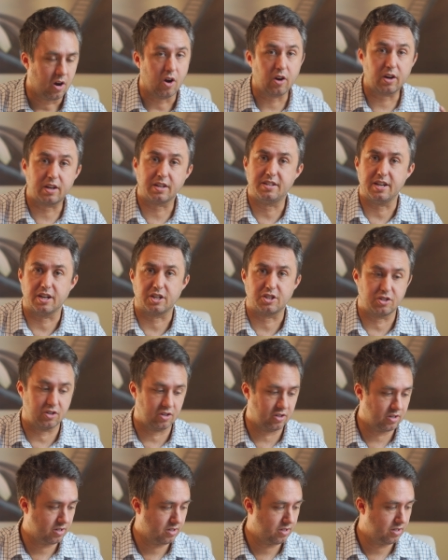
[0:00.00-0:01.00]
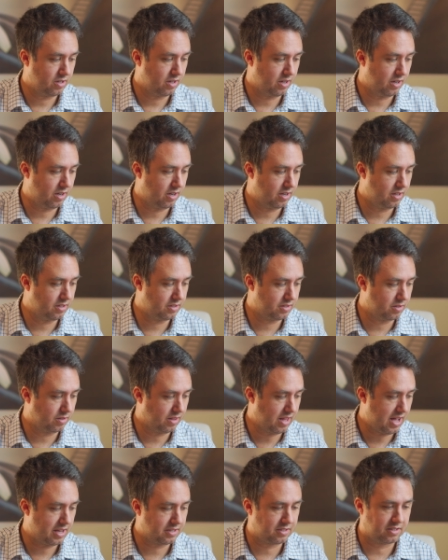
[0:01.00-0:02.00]
Architecture is the
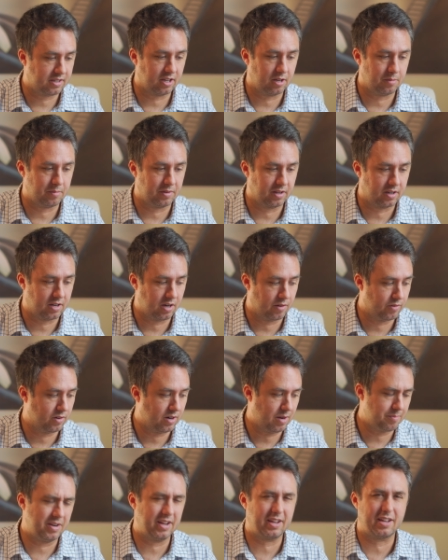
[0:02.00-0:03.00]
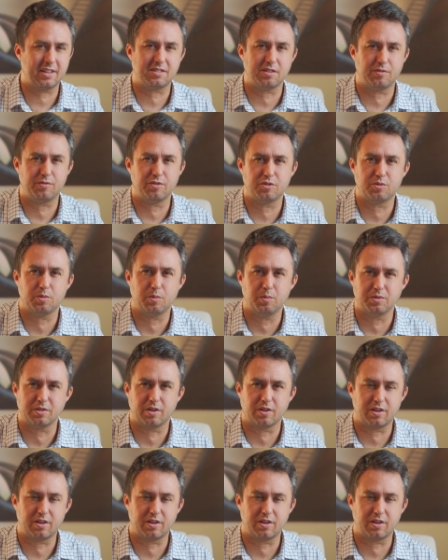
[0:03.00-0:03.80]
last thing I'm gonna cover. I mean, I guess the first one was